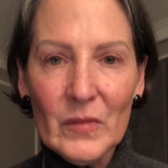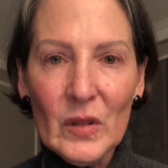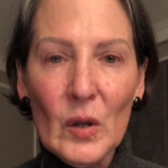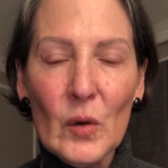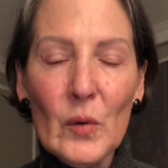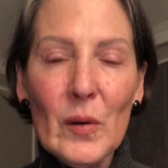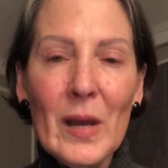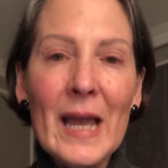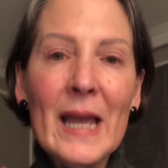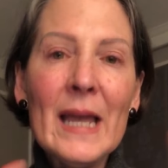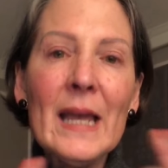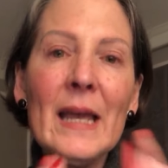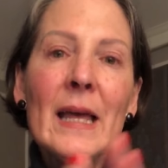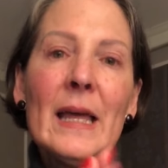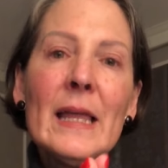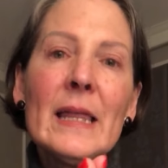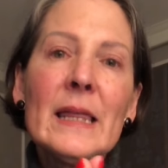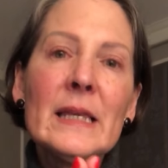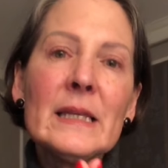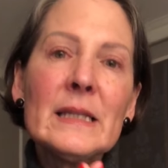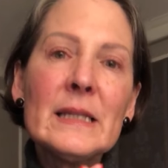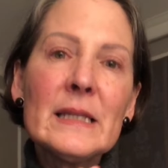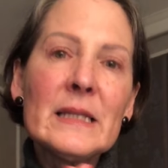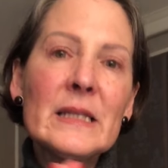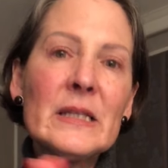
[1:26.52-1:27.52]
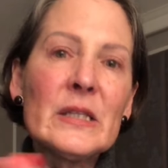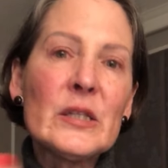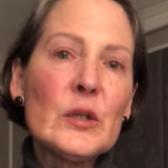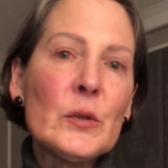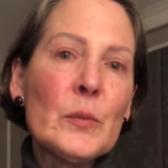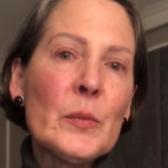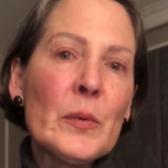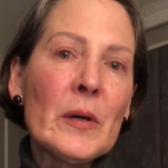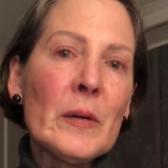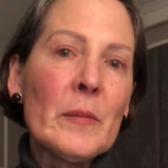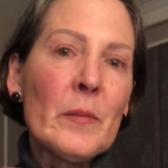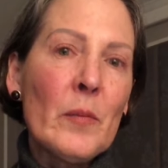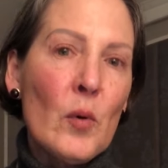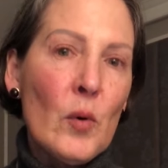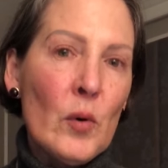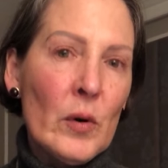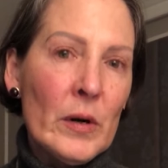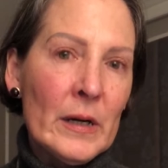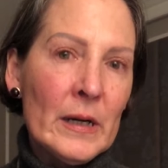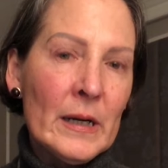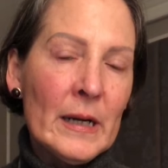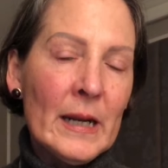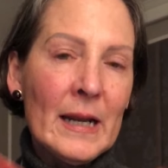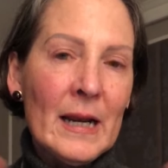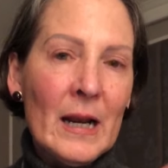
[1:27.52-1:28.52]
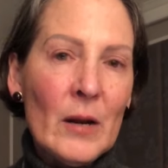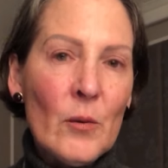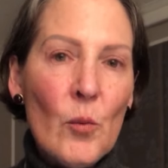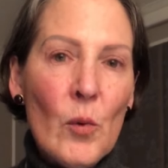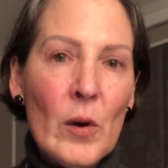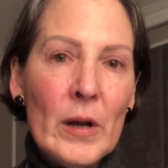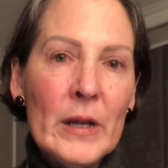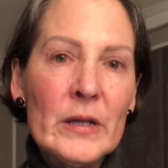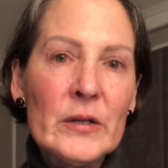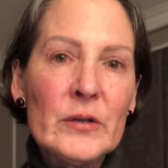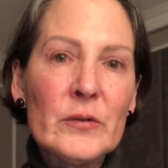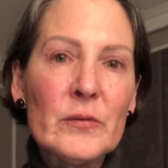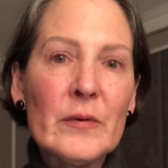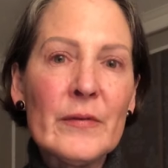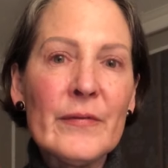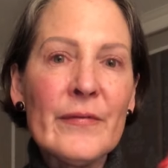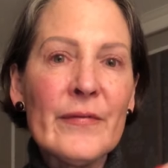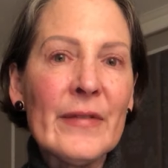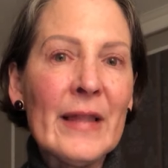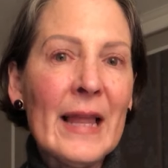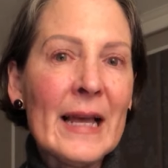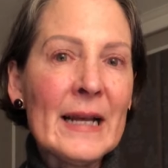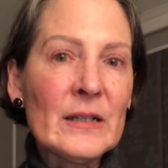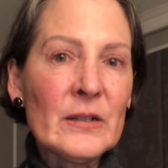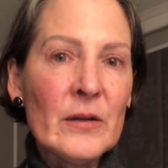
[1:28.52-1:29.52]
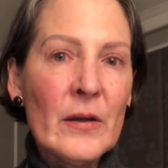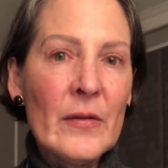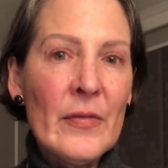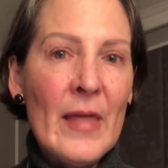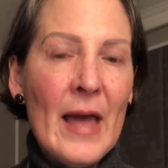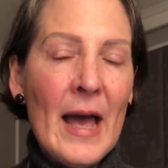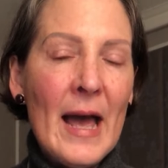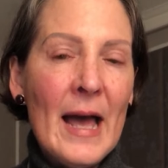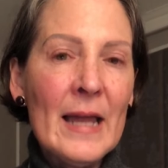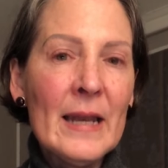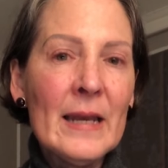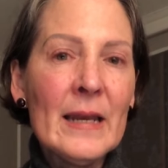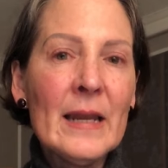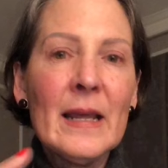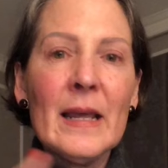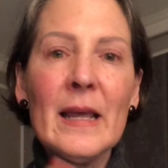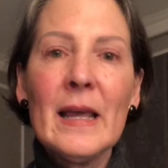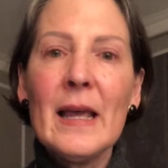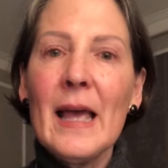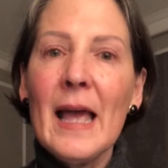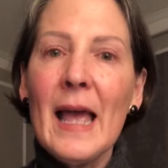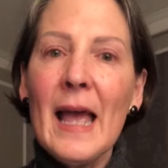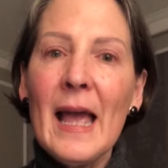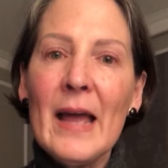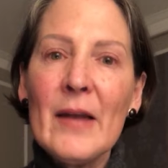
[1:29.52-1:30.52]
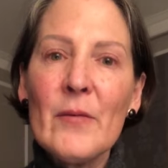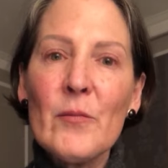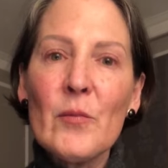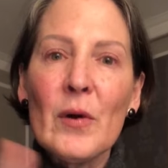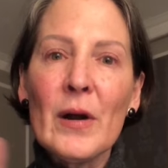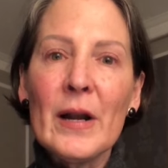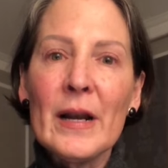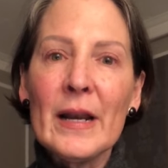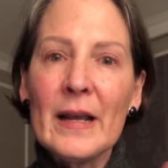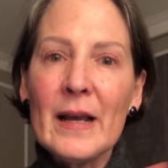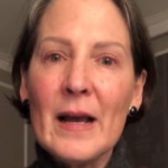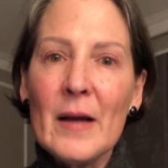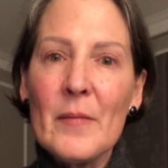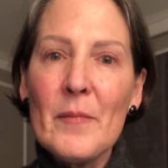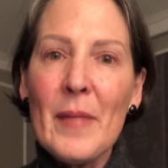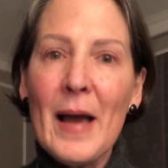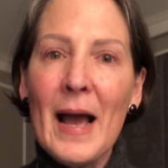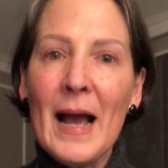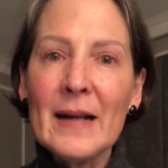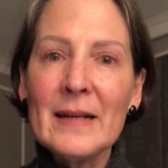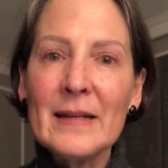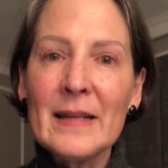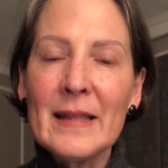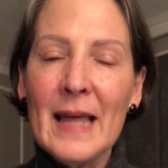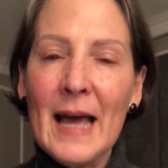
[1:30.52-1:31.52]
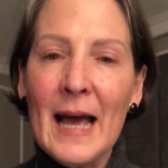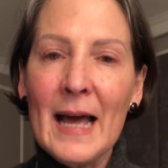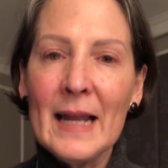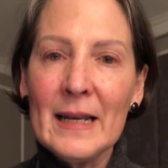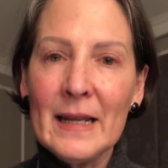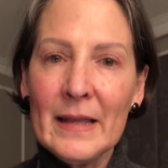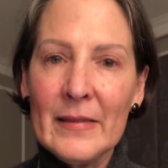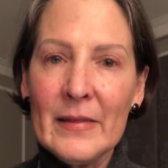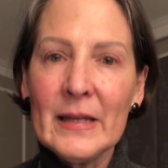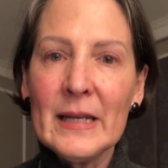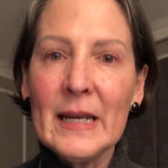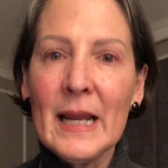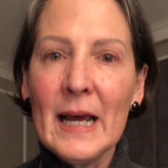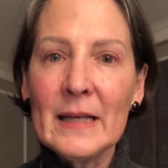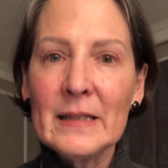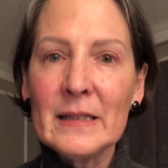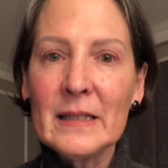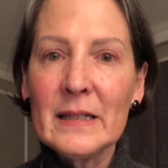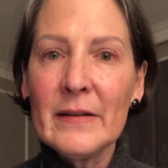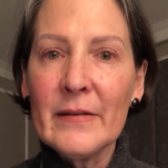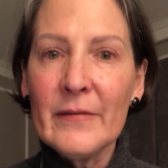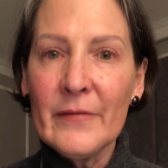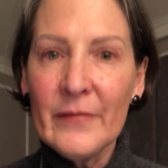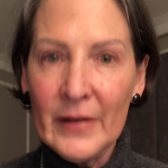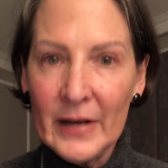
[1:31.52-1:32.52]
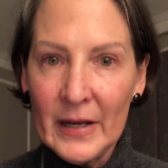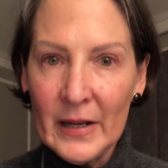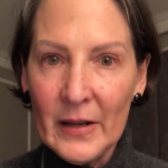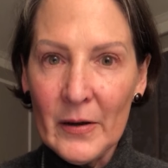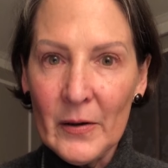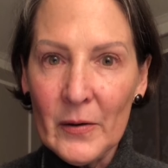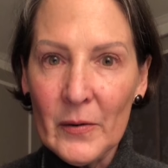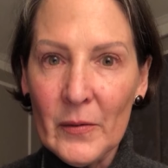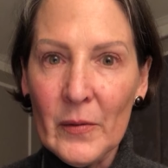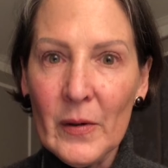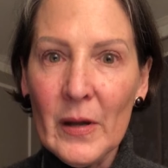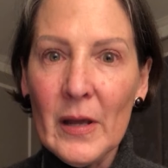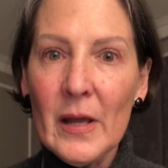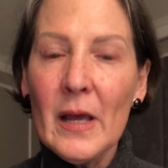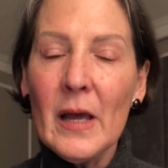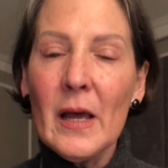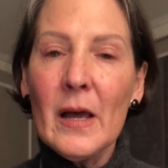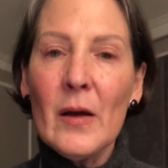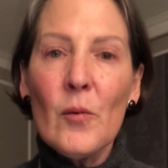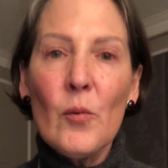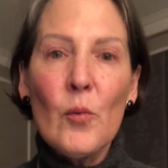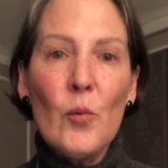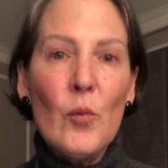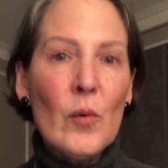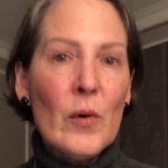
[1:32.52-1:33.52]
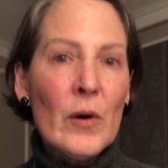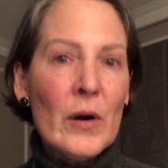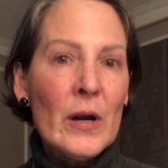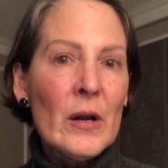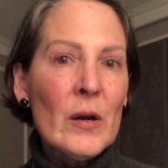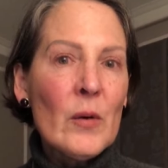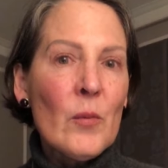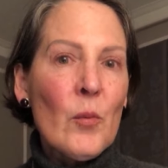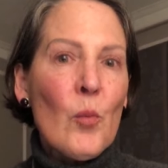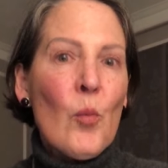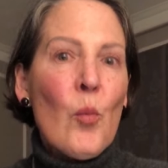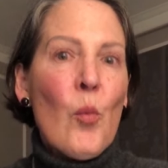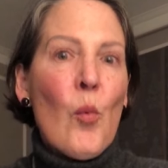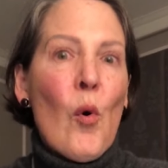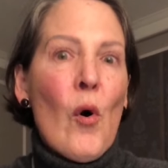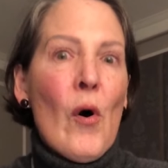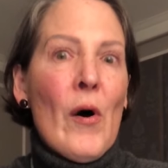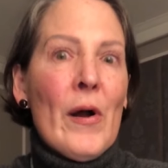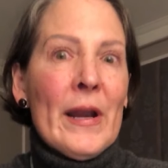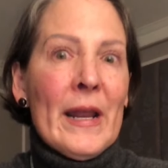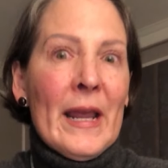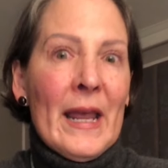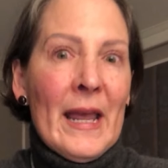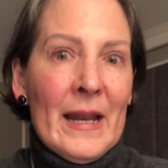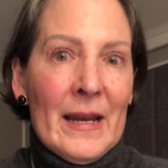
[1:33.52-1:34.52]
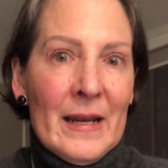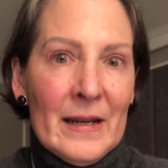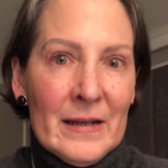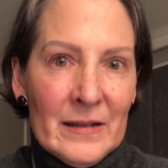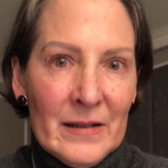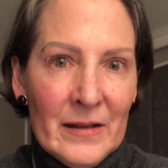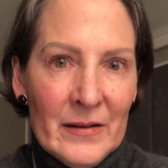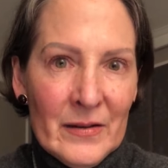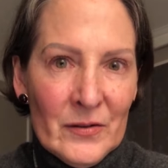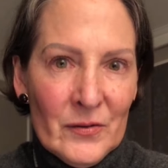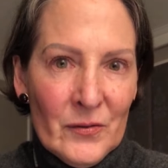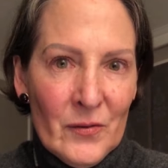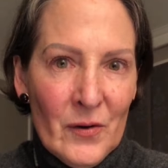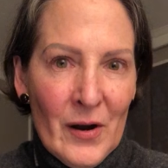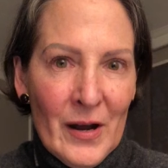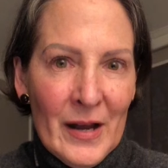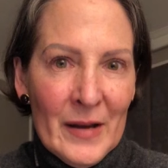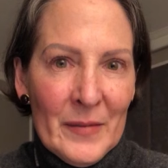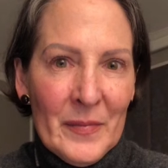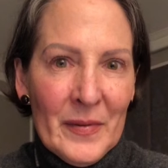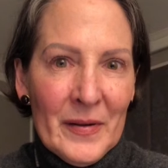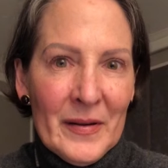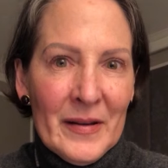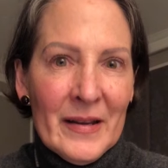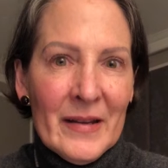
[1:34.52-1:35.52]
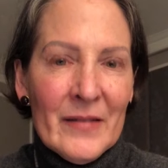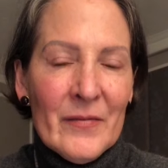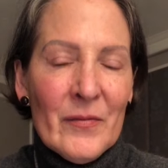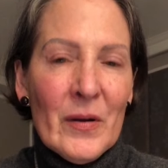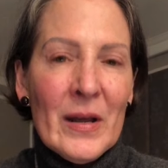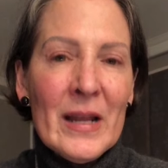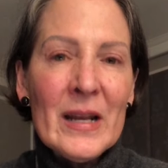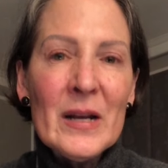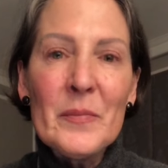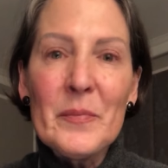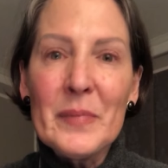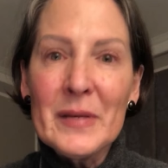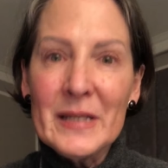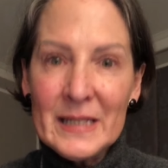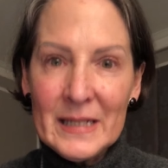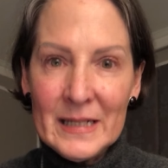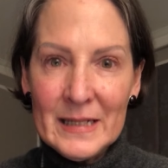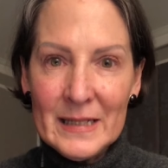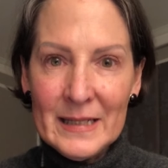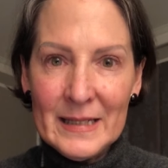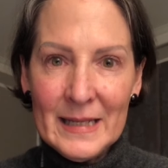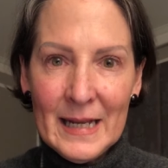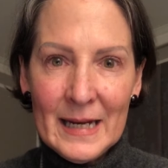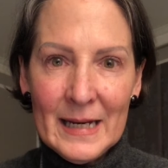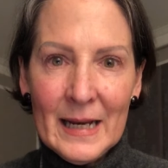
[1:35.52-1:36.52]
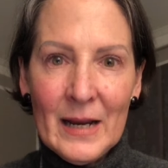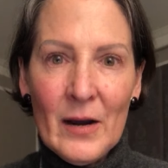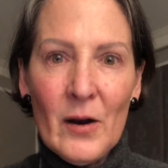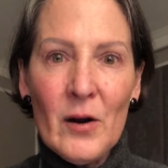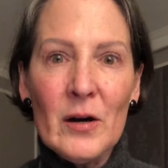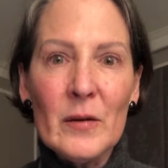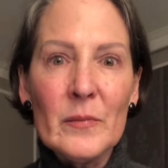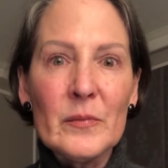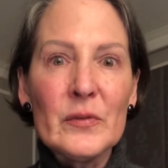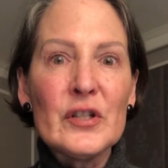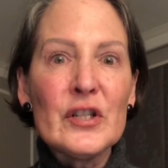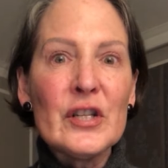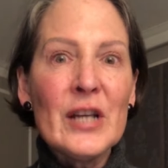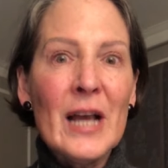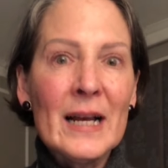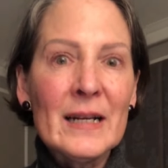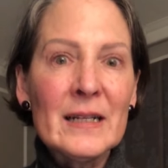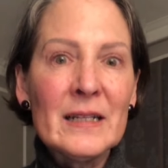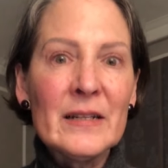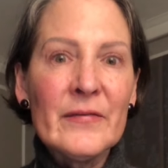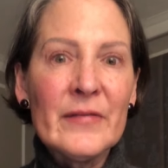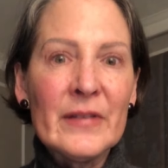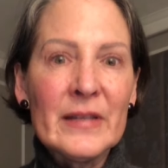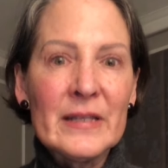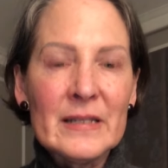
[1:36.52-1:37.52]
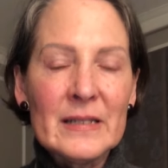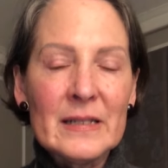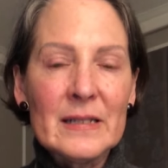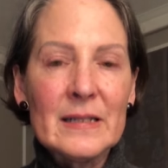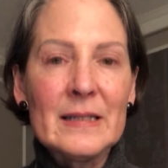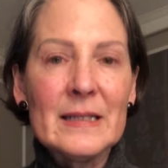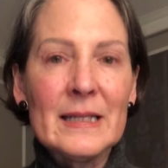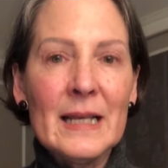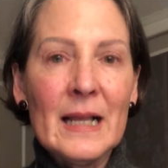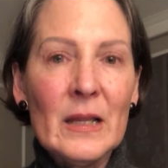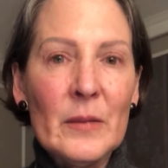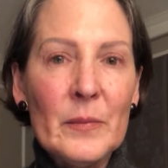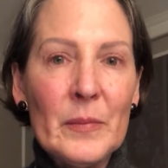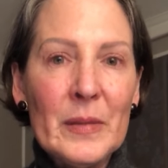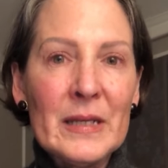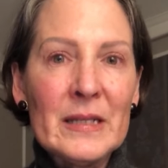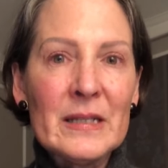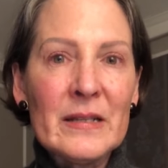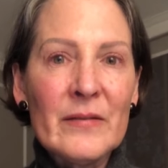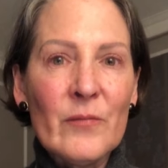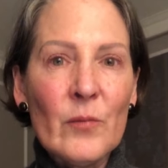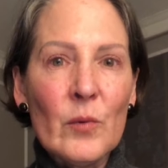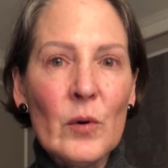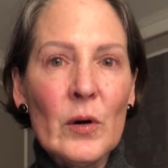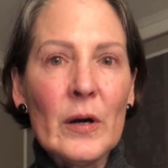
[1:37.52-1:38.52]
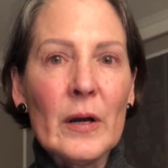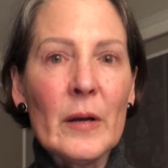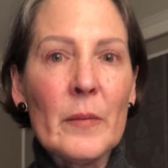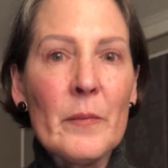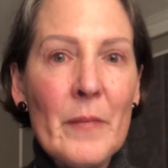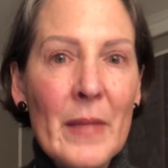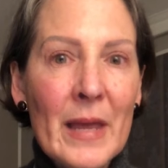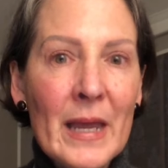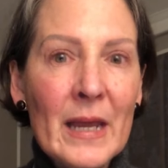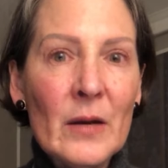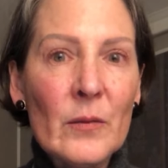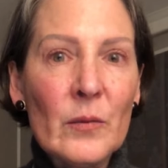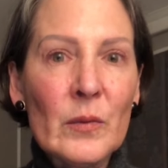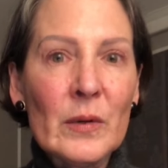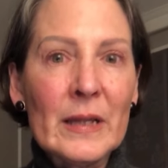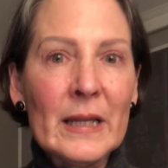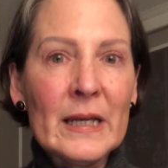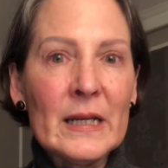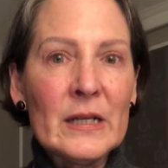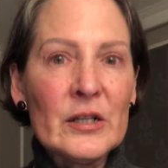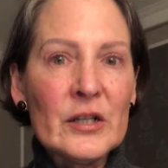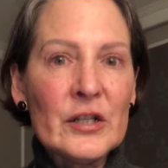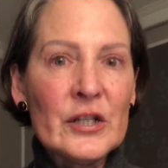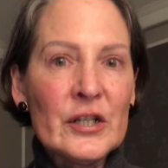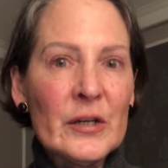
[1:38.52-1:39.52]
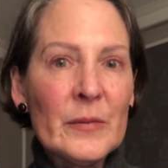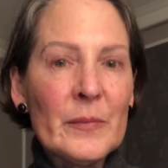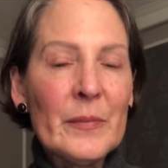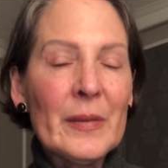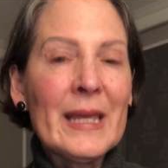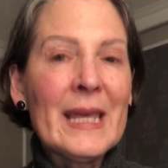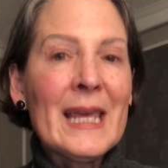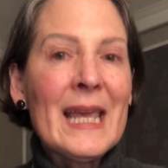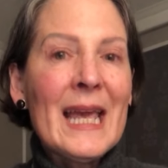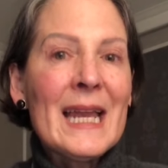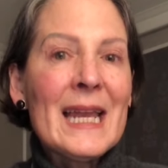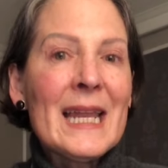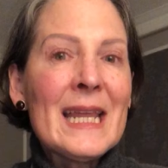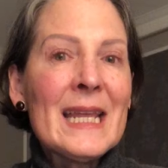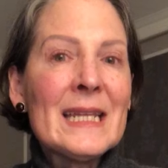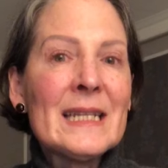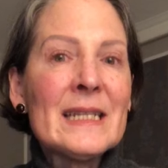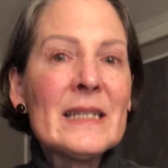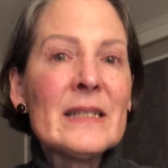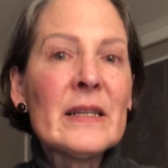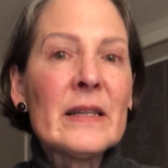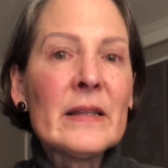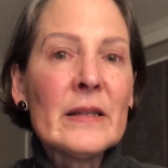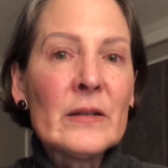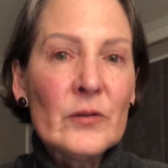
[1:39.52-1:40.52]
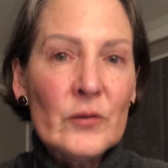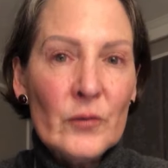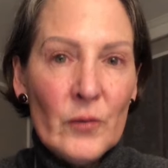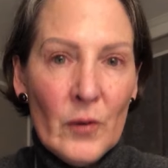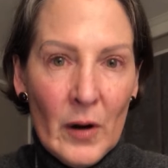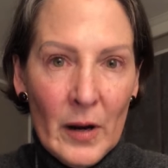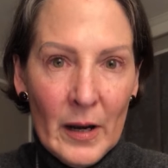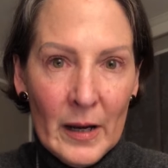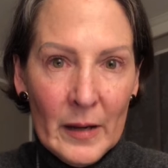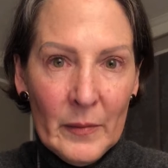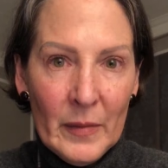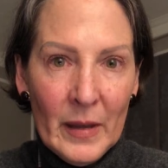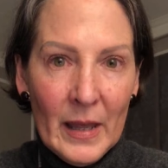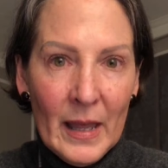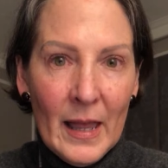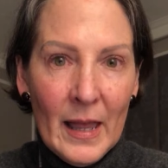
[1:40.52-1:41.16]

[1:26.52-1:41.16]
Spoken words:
Okay, this is super important, and I want you to reflect on that, and we're gonna come back to that in the next video. We wanna get into the tribe in a business setting. Our objective is to sell a piece of work, make a relationship, get into the tribe.